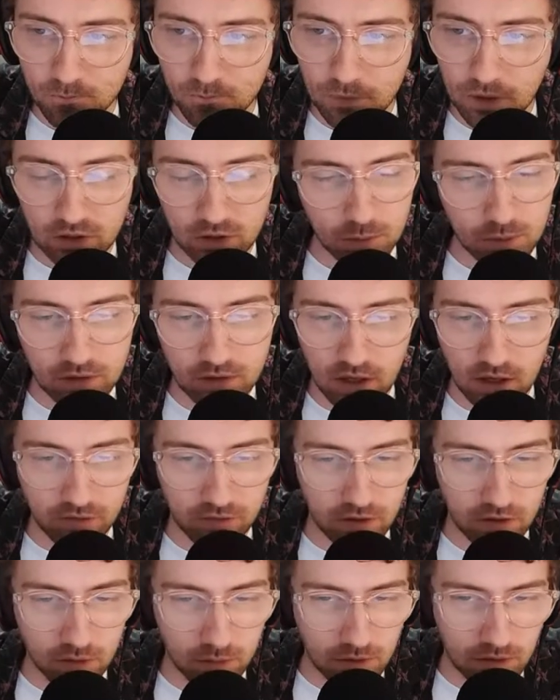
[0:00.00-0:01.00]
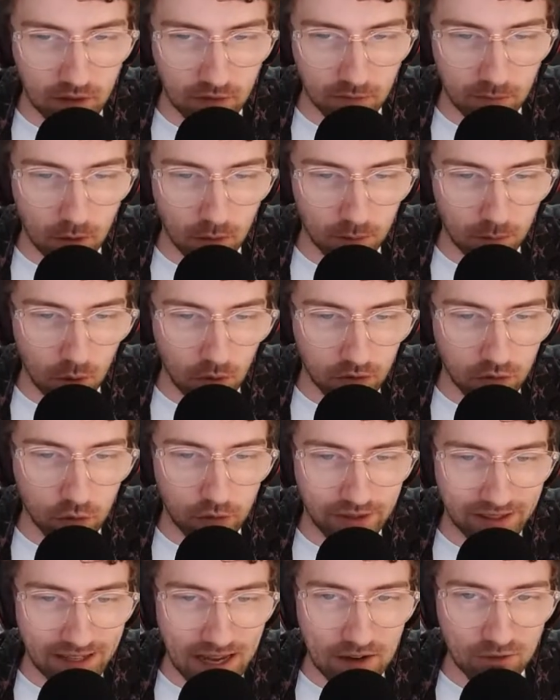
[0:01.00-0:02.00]
it's going to be tough. It's going to be tough. Perth Glory are
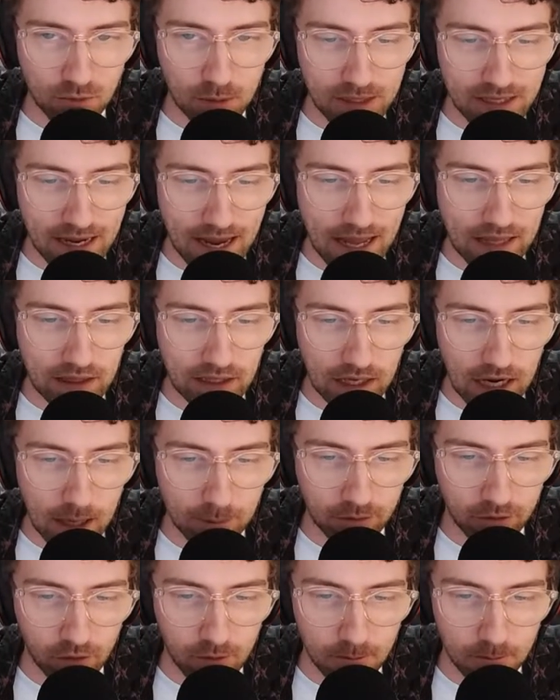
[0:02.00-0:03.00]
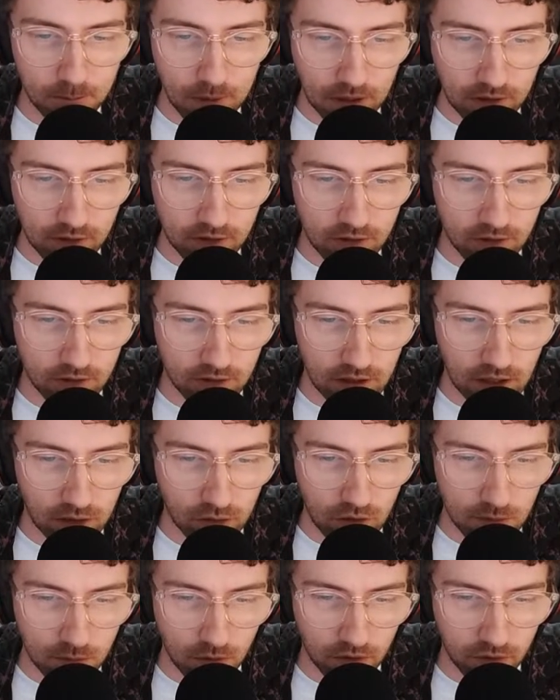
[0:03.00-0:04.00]
going to have to be at their absolute best to get
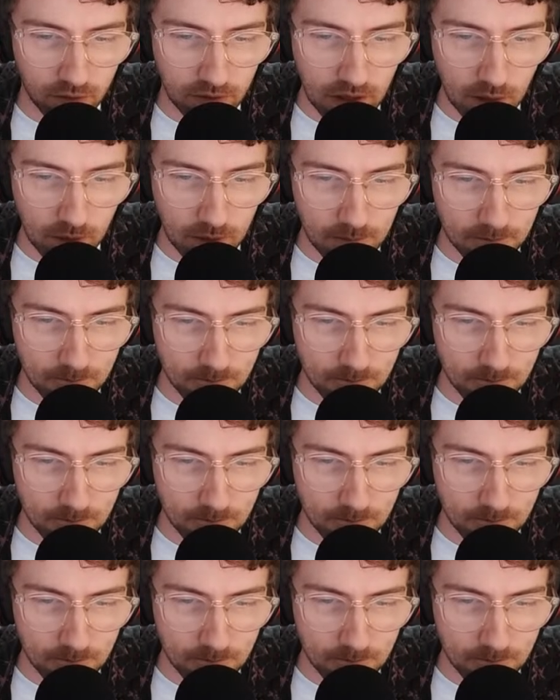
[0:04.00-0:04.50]
3 points from that one.